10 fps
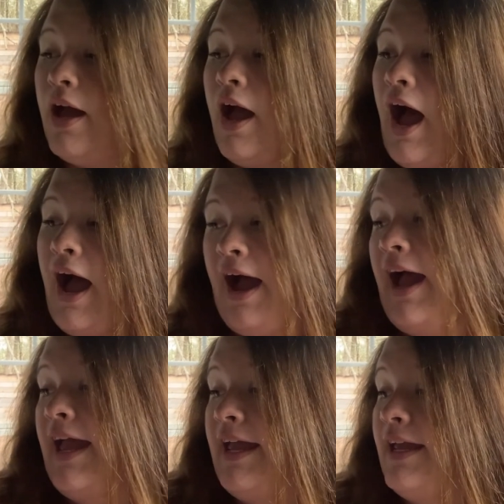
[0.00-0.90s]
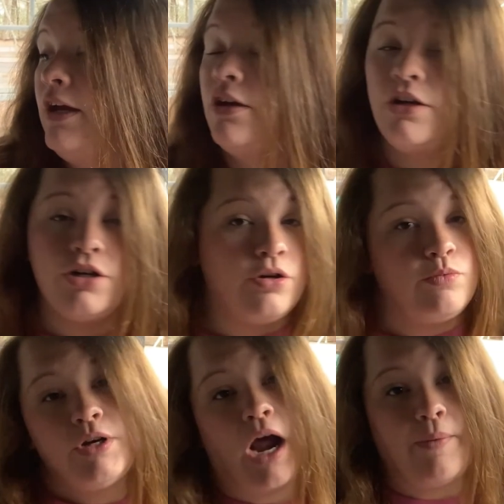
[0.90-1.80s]
I
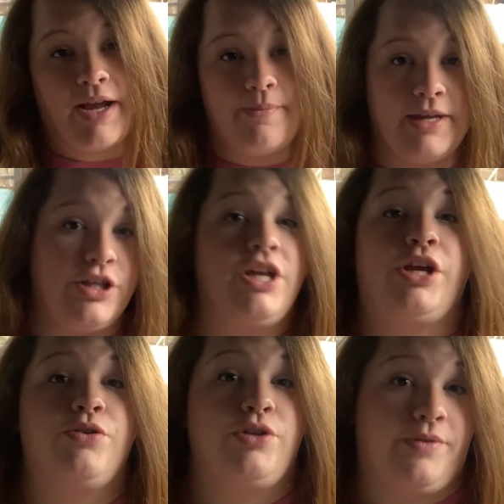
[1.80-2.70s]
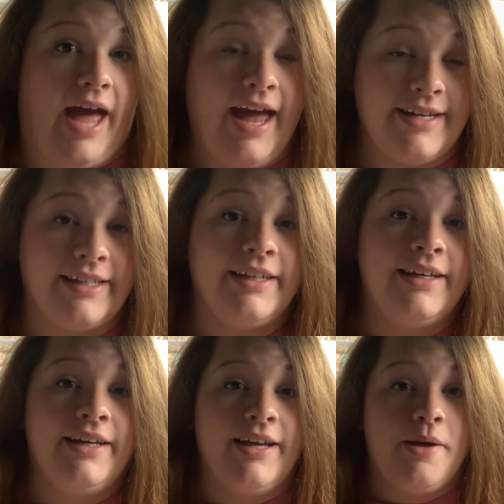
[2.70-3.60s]
would not recommend that you do that
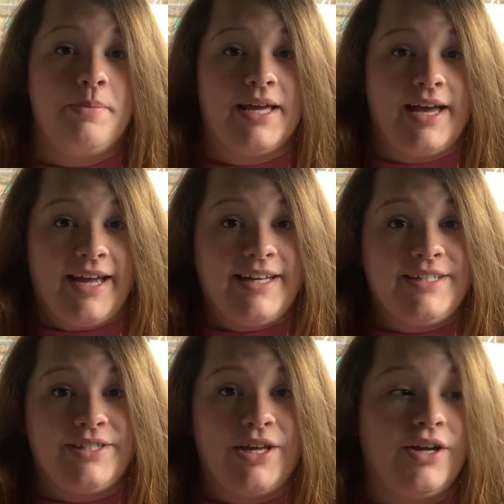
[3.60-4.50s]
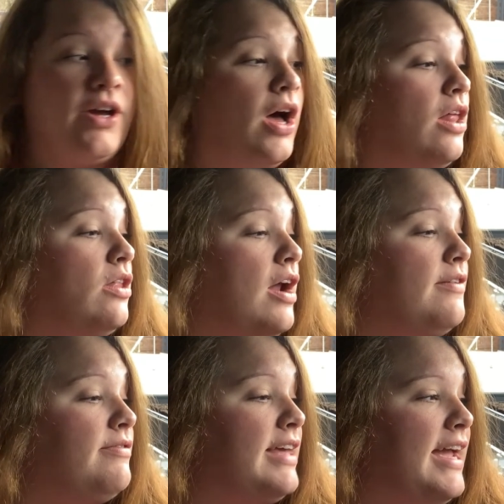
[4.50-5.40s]
because a lot of
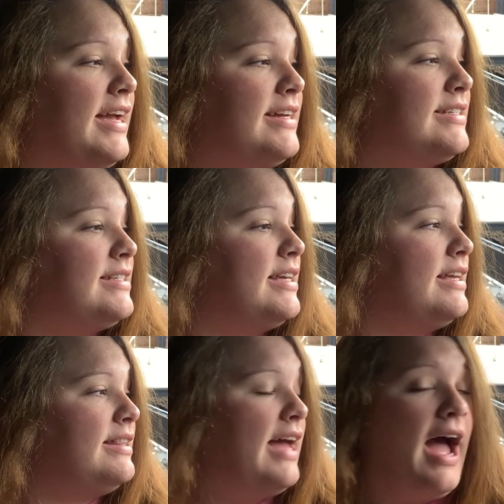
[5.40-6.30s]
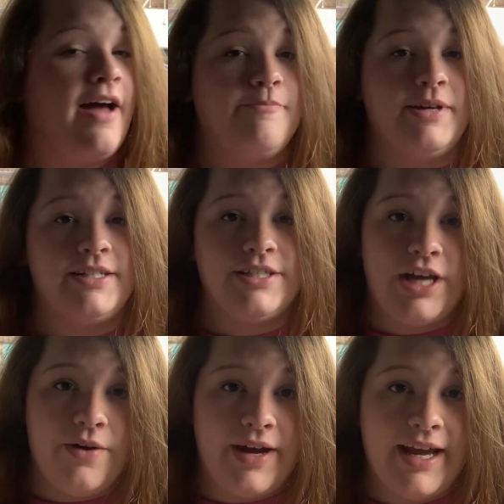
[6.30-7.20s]
things that I've been
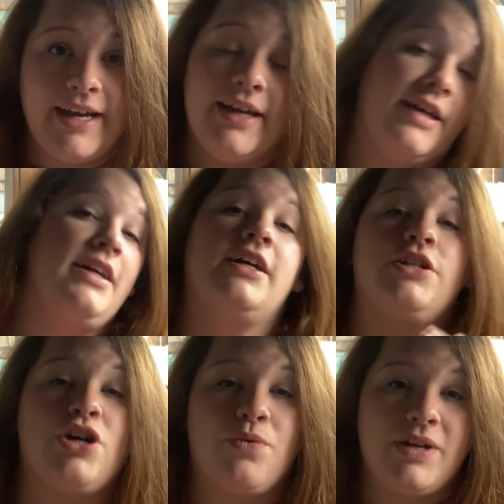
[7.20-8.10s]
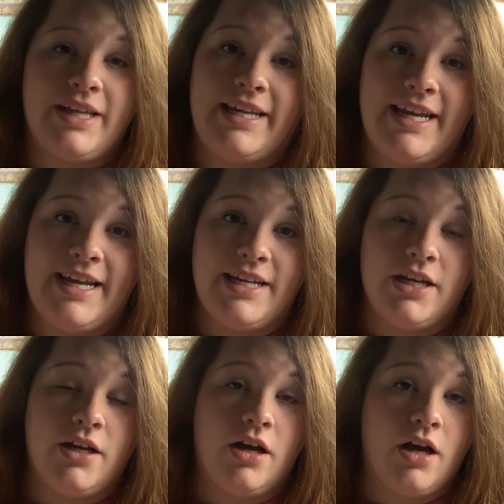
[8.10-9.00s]
sowing don't really need
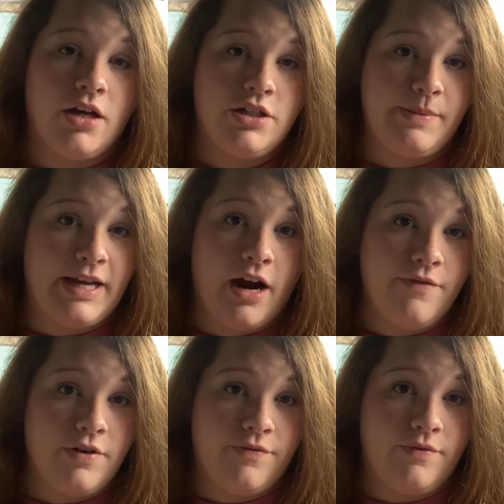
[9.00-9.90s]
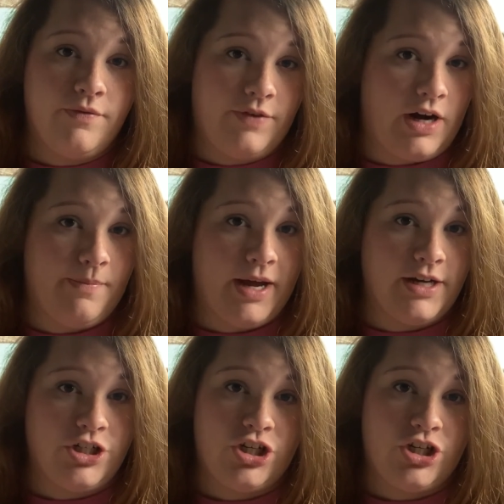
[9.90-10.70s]
to be covered very much.